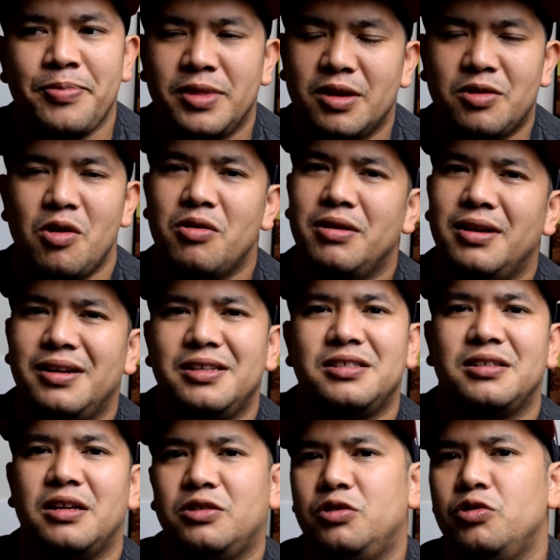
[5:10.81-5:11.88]
The coconut is
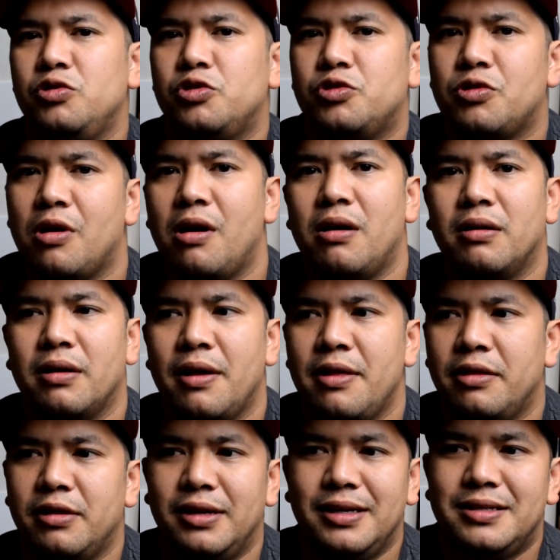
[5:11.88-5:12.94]
not too strong.
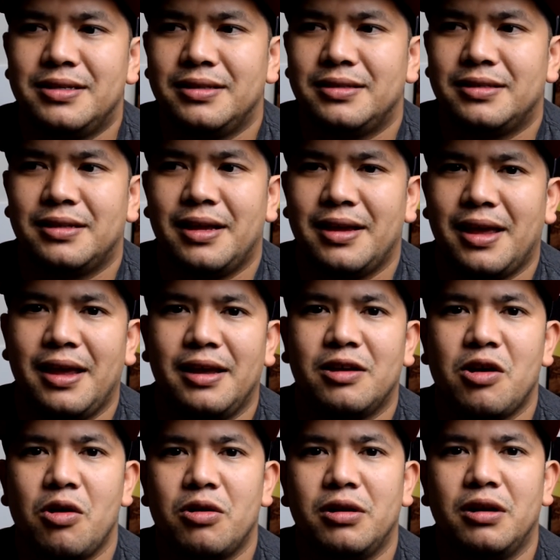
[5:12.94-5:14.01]
There isn't like a
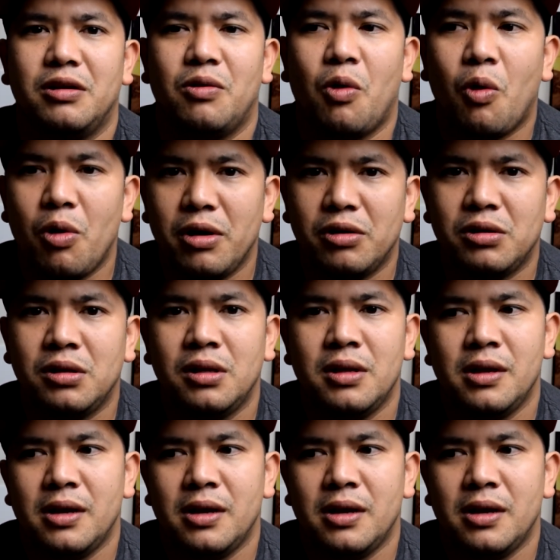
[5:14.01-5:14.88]
coconut oil